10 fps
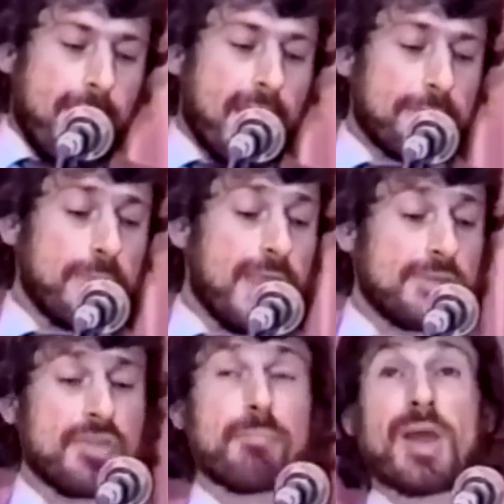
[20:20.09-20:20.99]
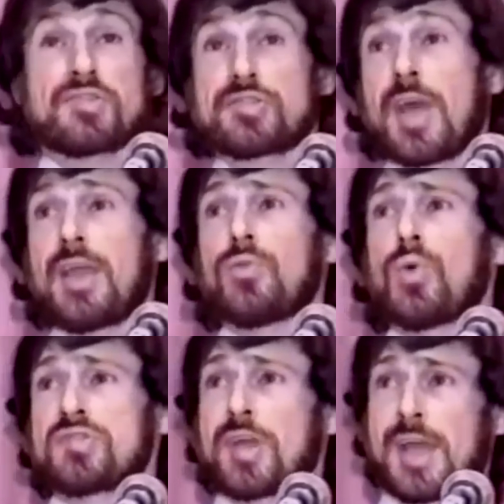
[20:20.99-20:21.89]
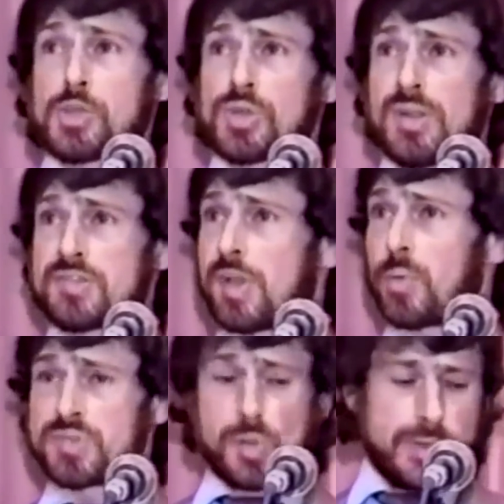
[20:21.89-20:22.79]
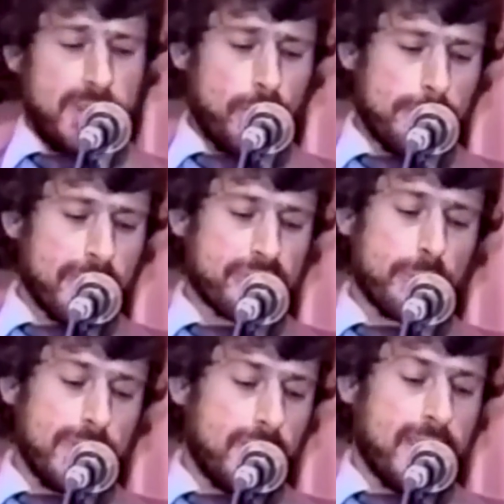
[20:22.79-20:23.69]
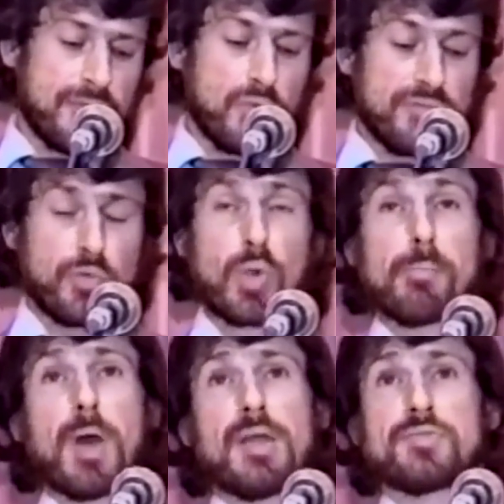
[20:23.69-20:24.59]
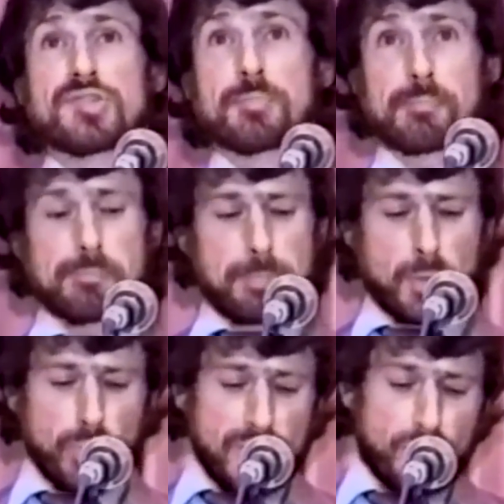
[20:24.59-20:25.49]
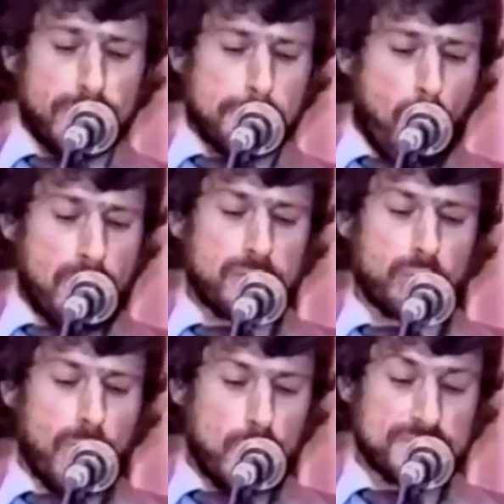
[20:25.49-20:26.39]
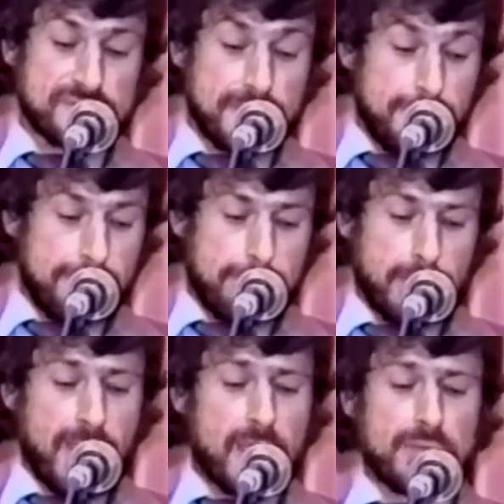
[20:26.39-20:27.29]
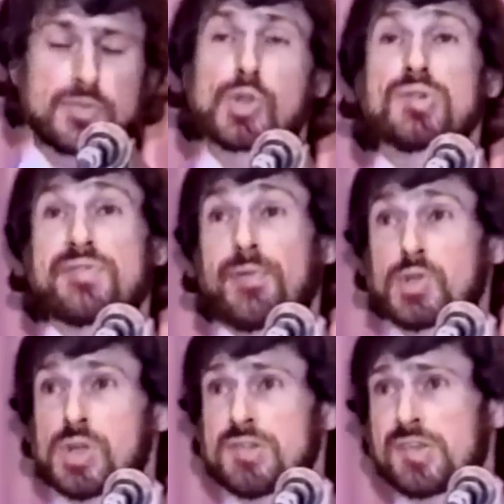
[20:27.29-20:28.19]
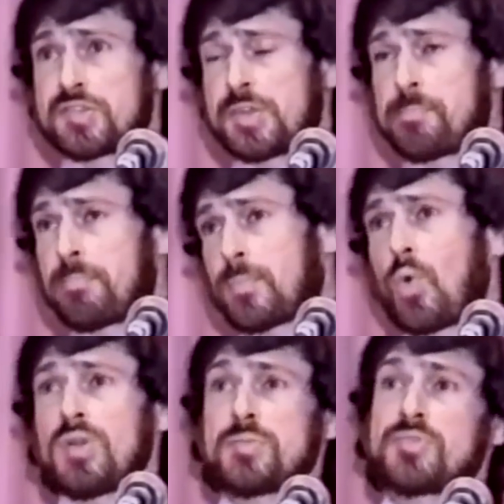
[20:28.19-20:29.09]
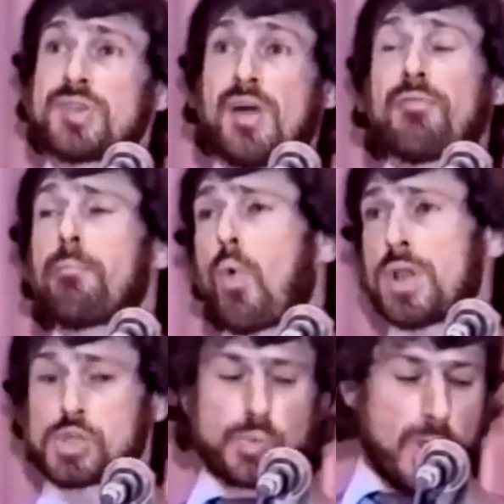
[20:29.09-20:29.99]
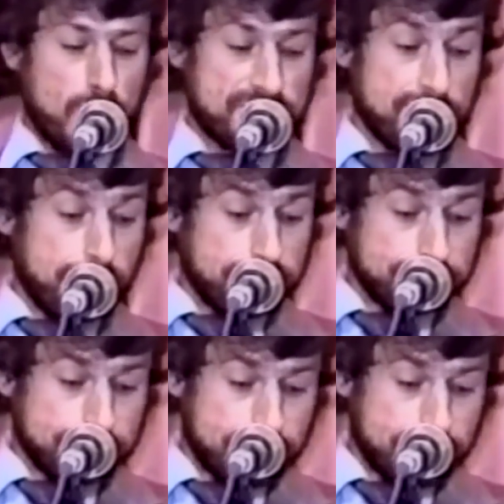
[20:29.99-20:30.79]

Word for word: At the end of my stay in Los Angeles, I was only here about three and a half or four months, Reverend Martin Rosen, the head of Jews for Jesus, he calls himself Moish Rosen,